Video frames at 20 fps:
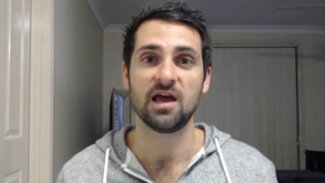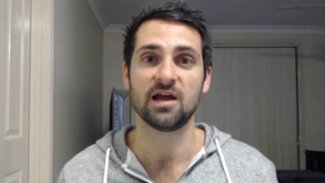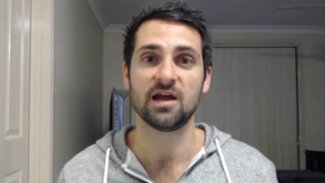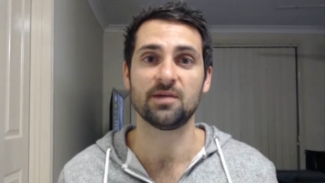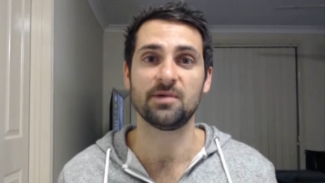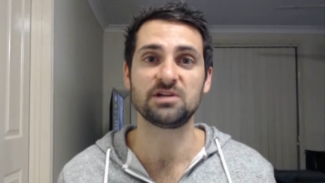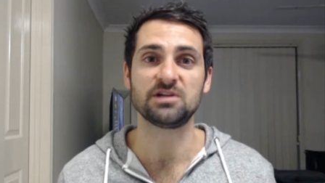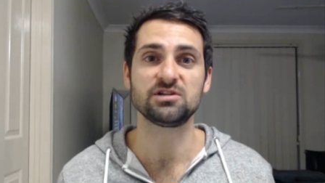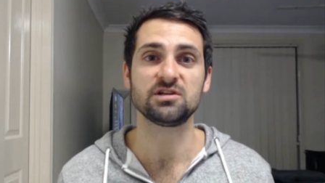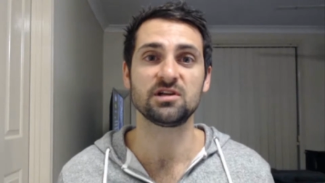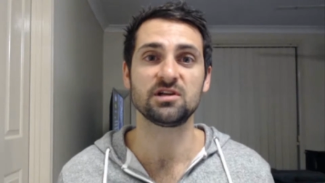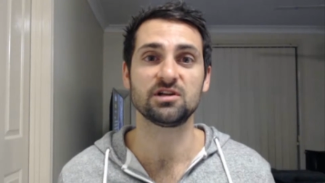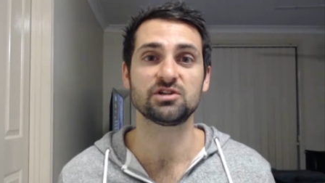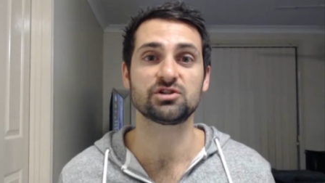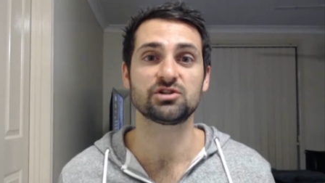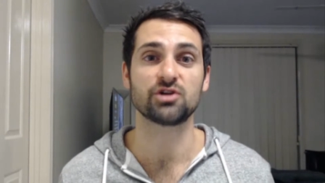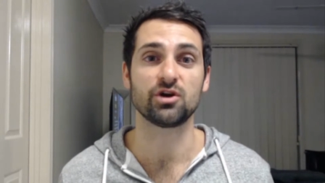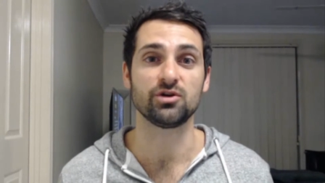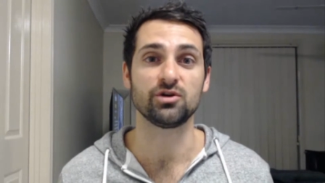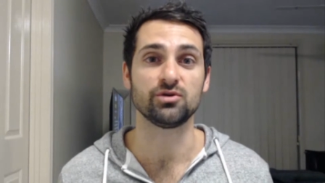And I'm actually going to
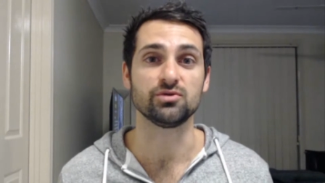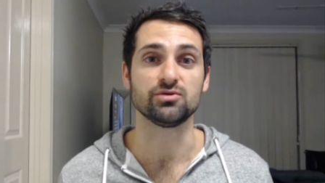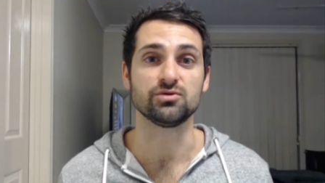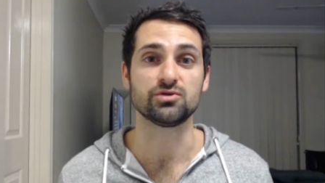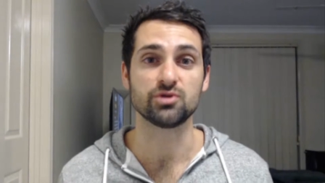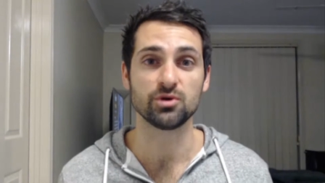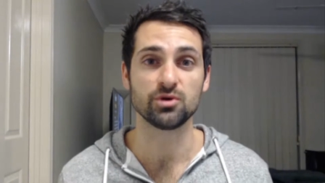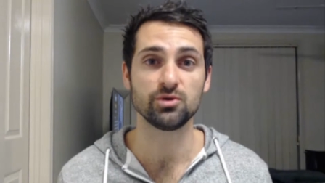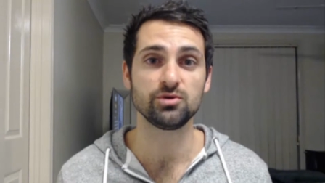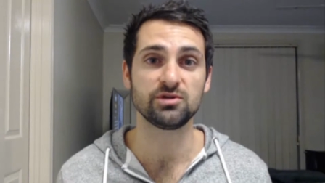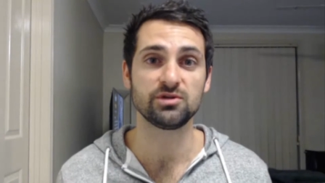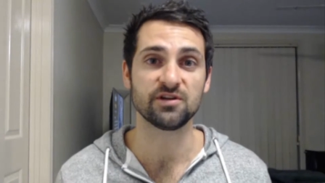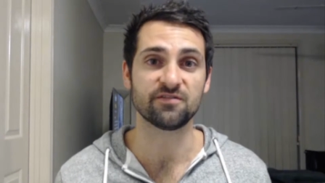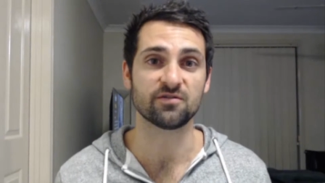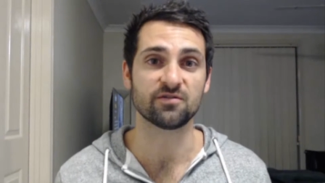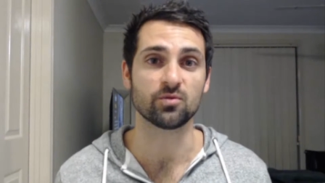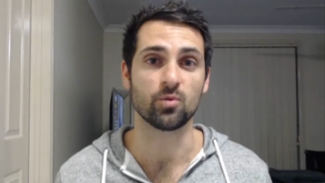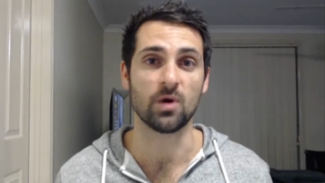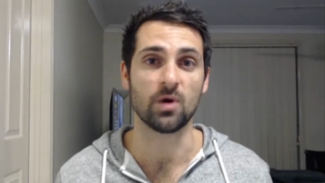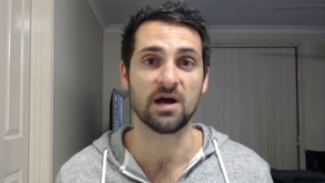show you two
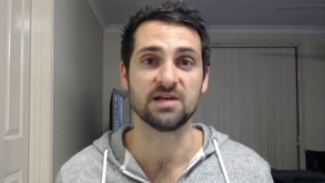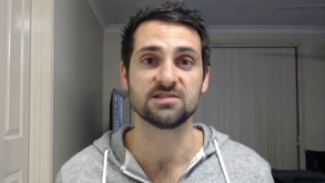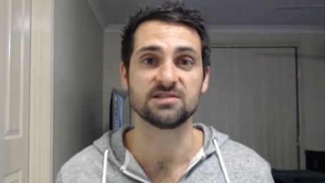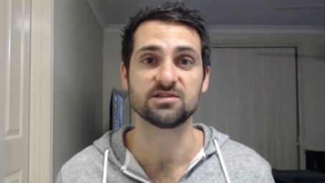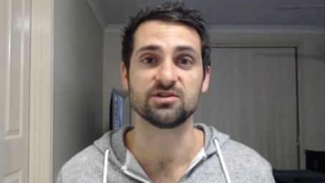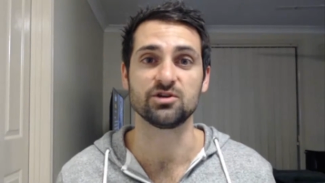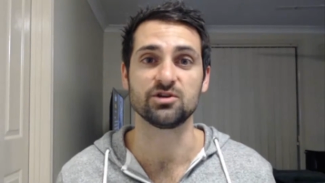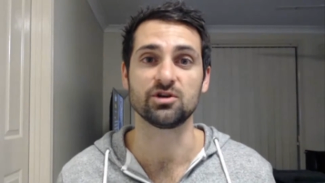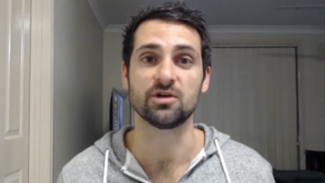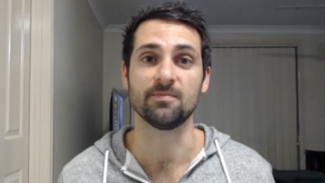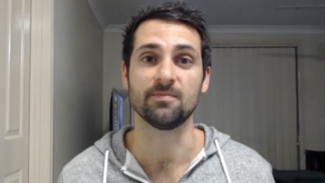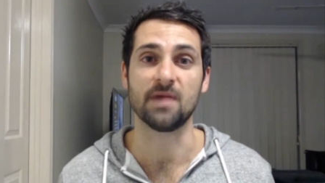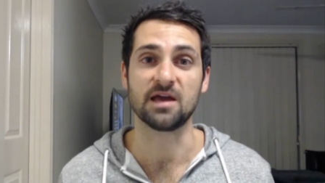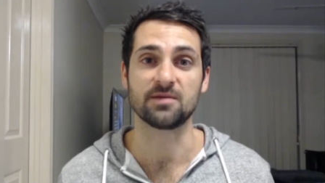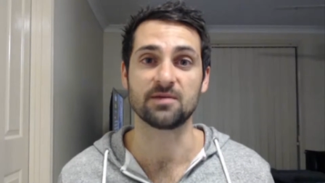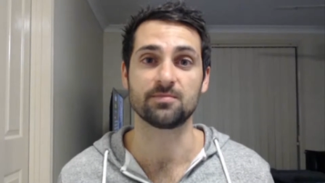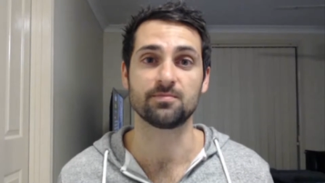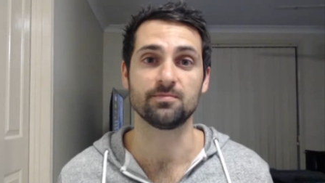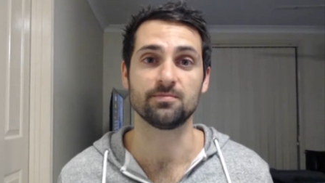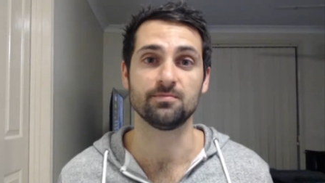different ways that you can
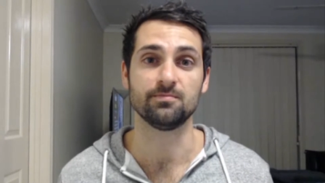make